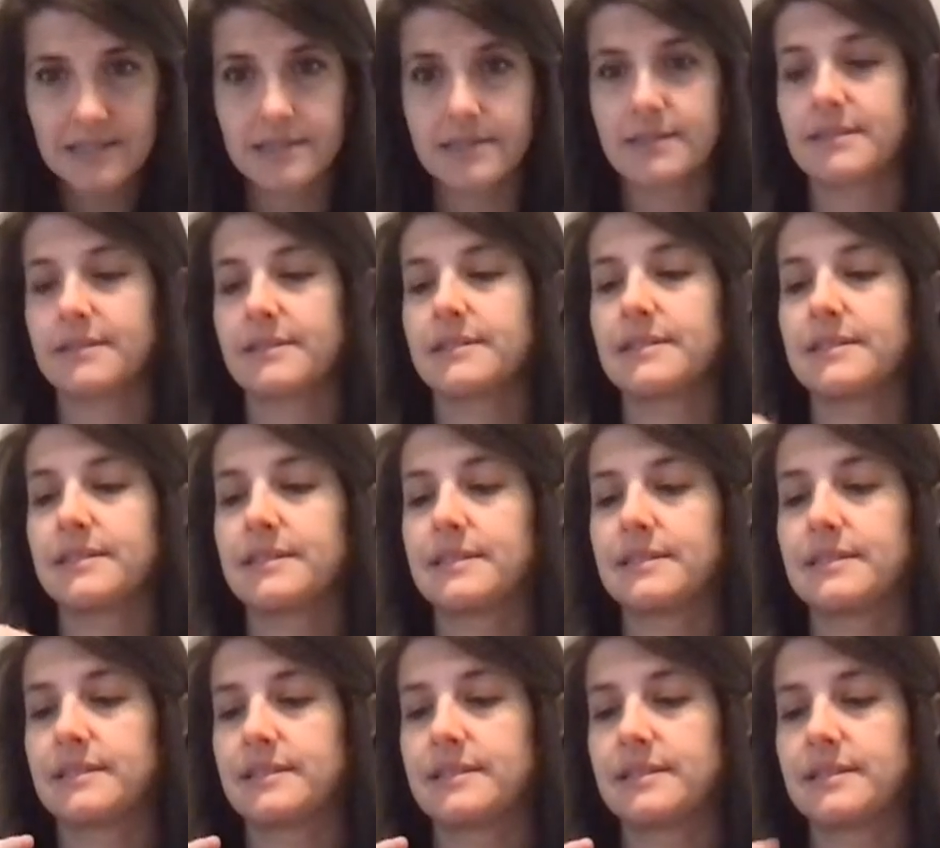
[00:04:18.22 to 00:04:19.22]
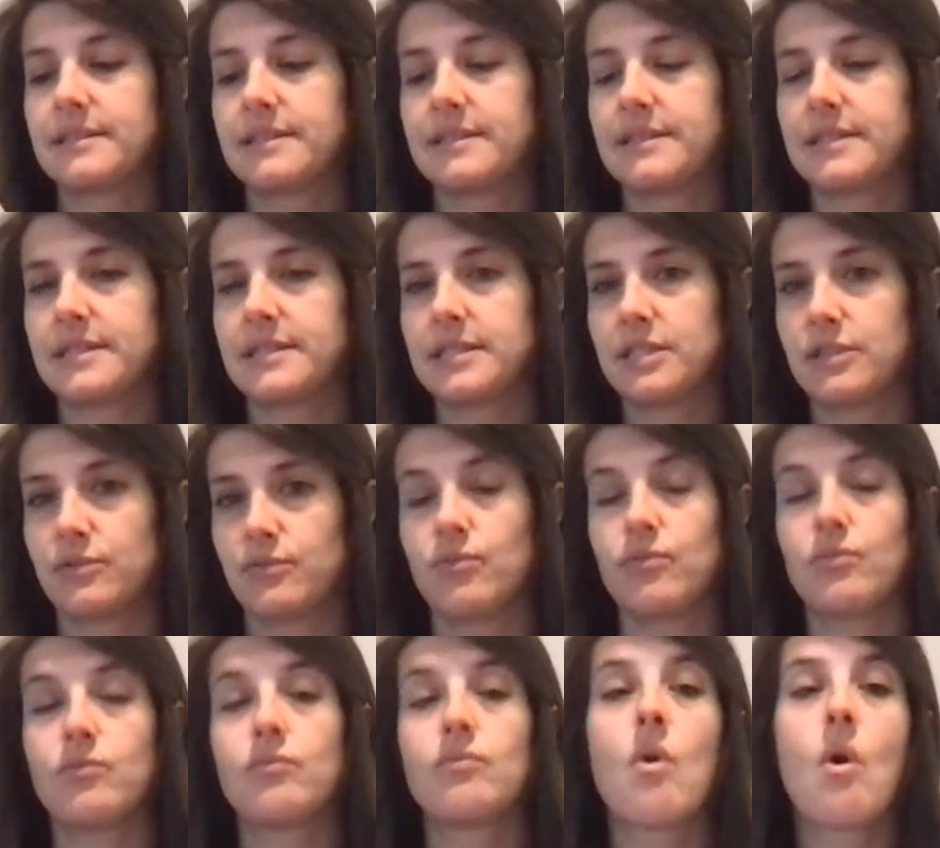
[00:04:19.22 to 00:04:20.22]
And we are looking at
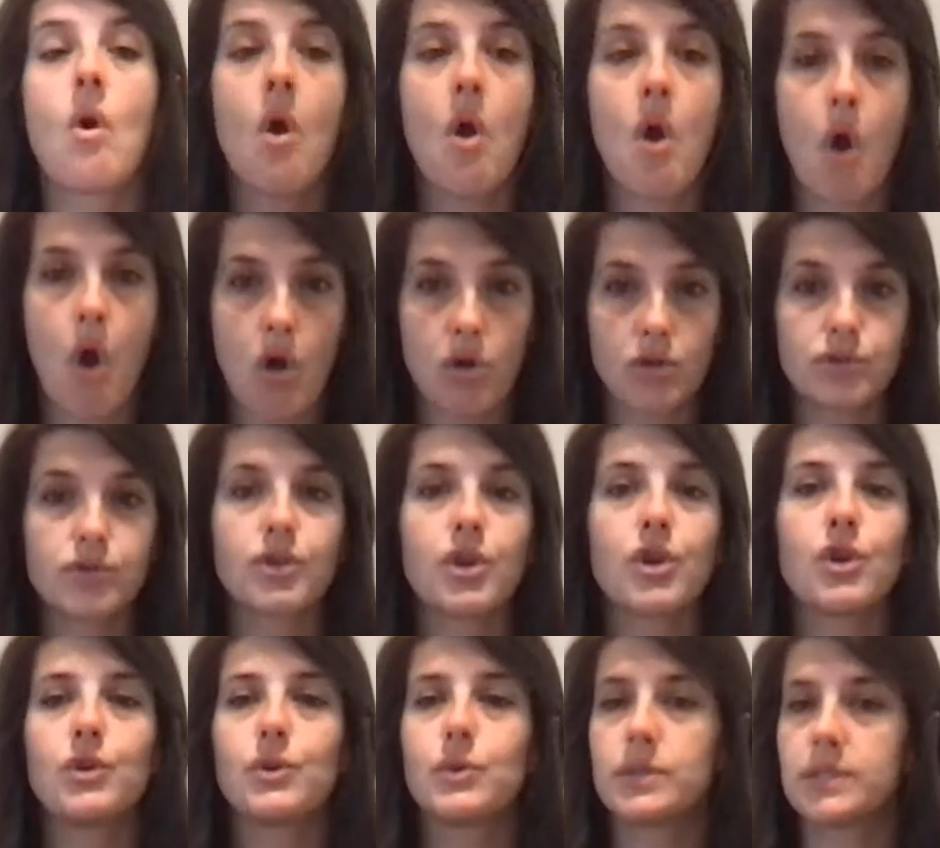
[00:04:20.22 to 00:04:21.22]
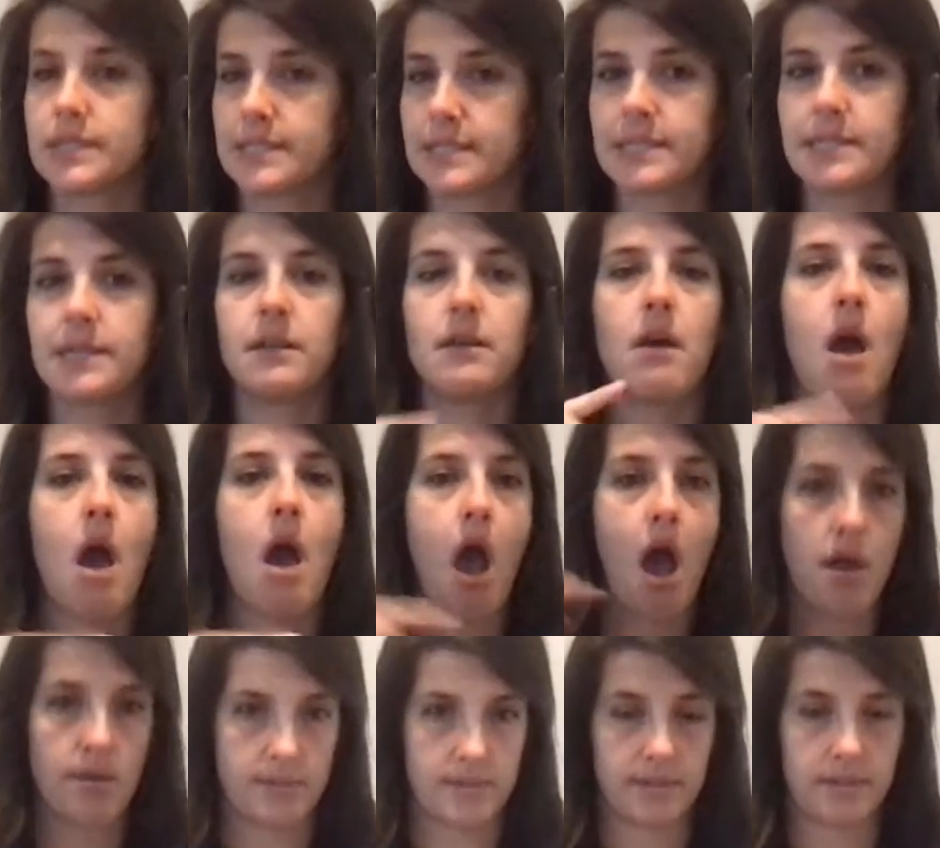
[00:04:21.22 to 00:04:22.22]
alternates. So in our example here,
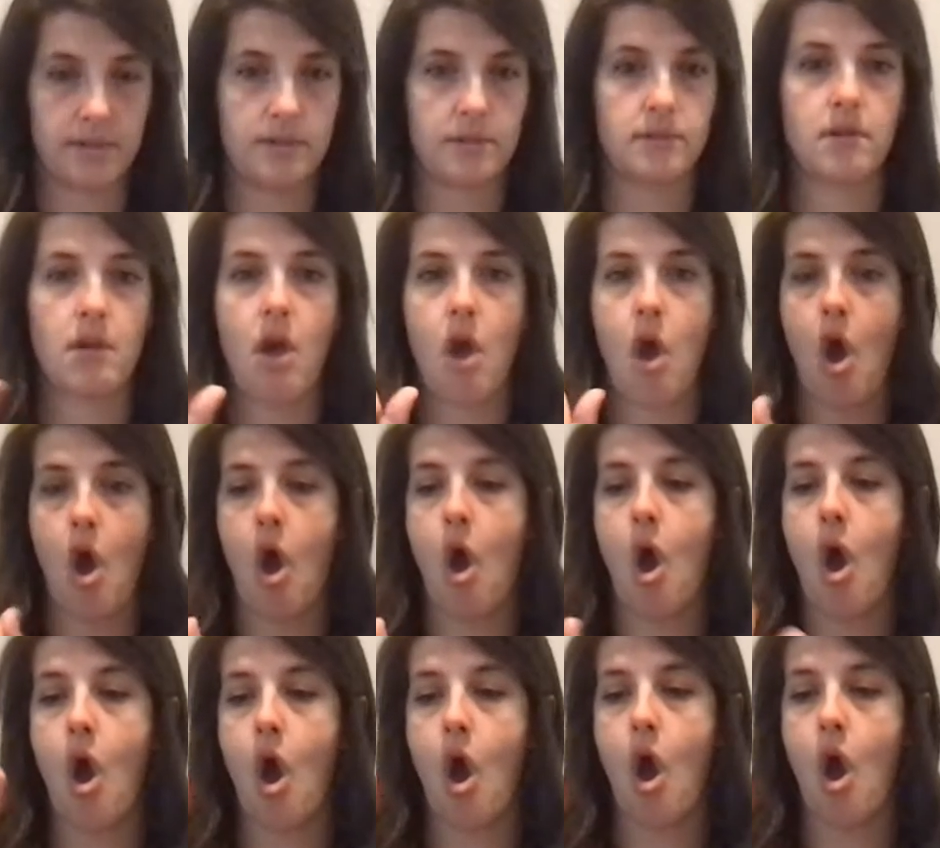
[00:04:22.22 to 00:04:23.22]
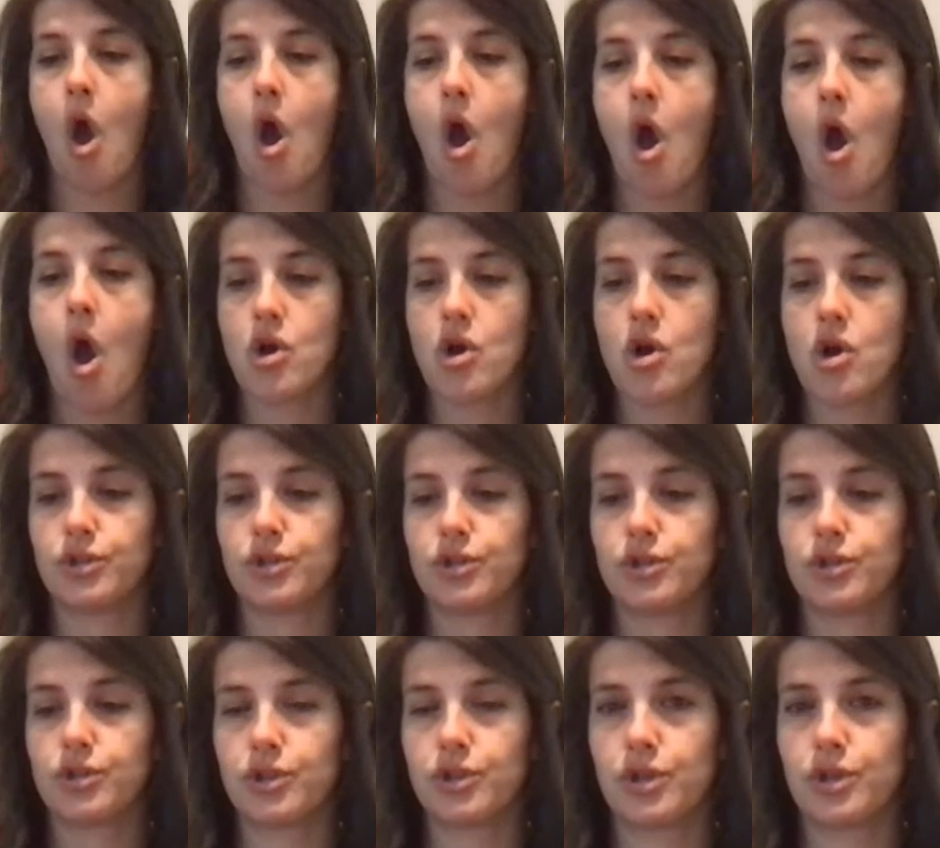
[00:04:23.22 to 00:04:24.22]
a pair of alternates would be
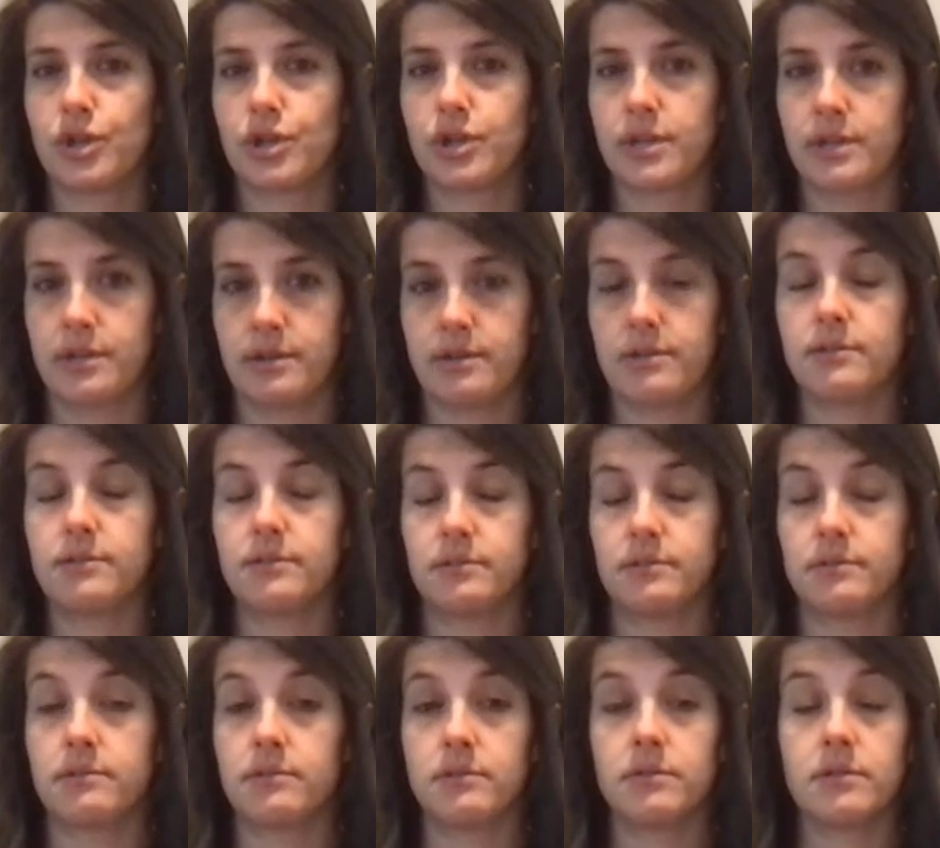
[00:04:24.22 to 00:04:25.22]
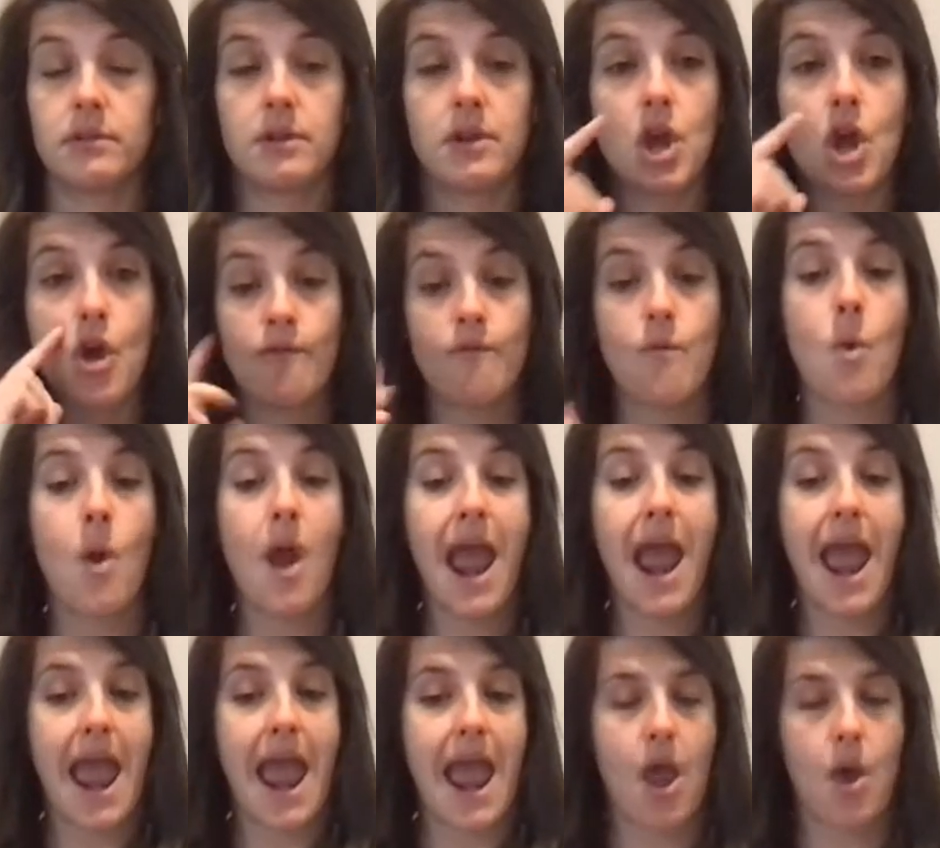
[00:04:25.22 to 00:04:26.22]
angle 1
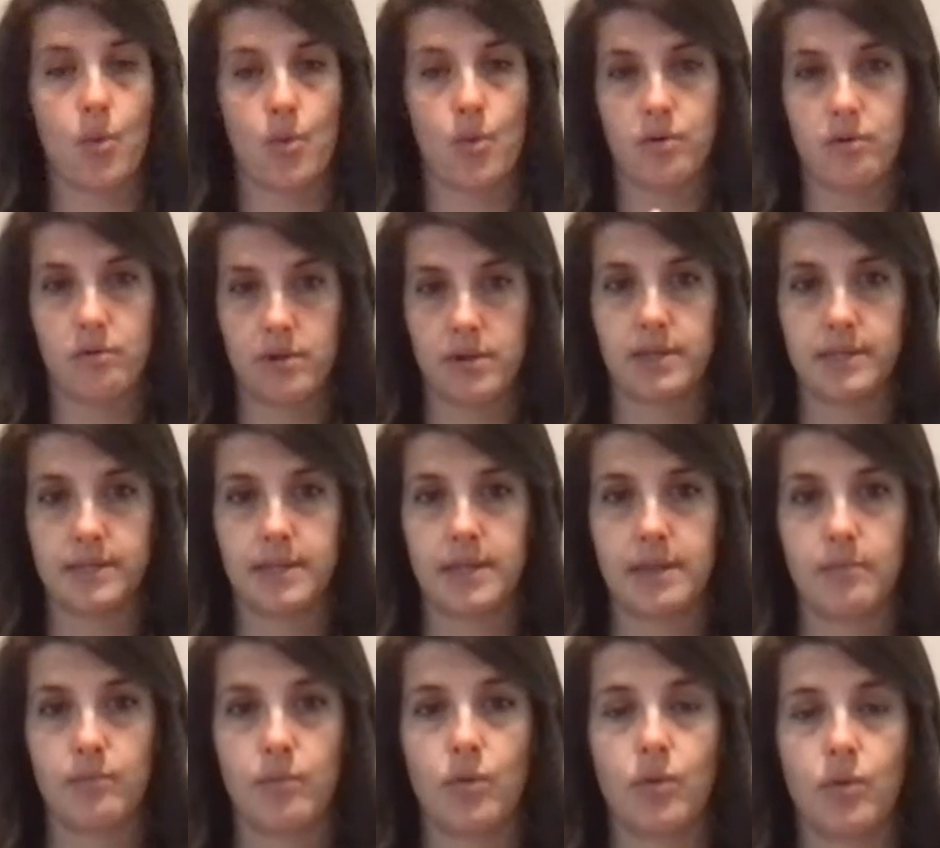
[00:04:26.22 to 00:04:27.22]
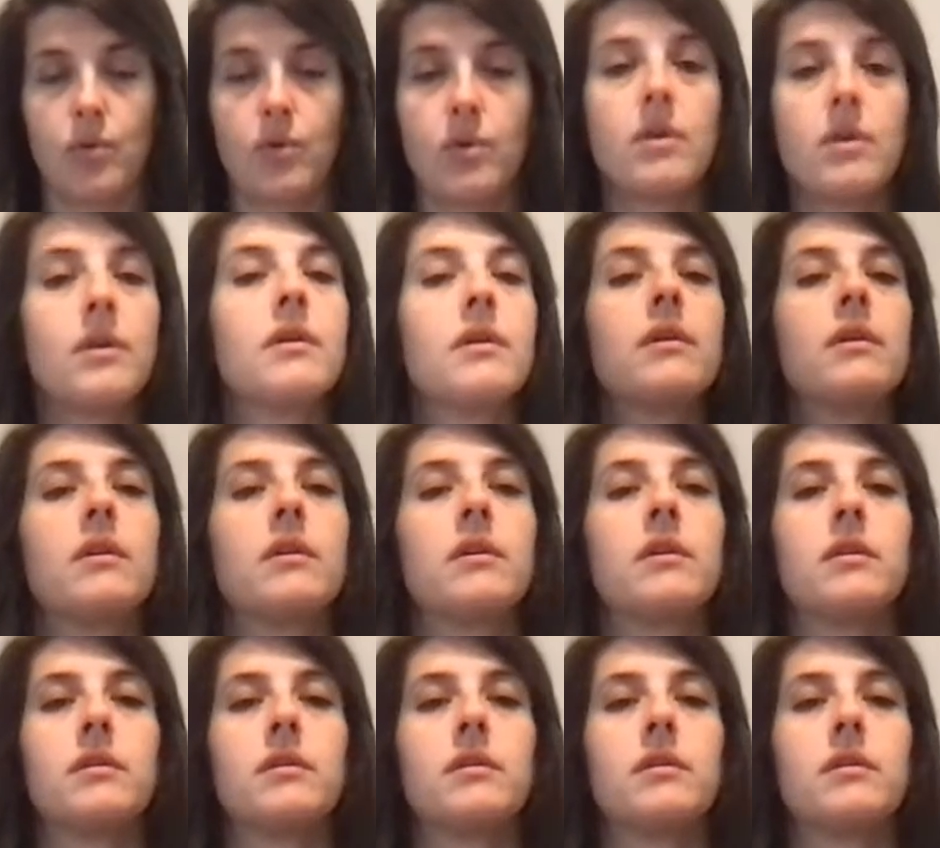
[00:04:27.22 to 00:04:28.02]
and angle 2.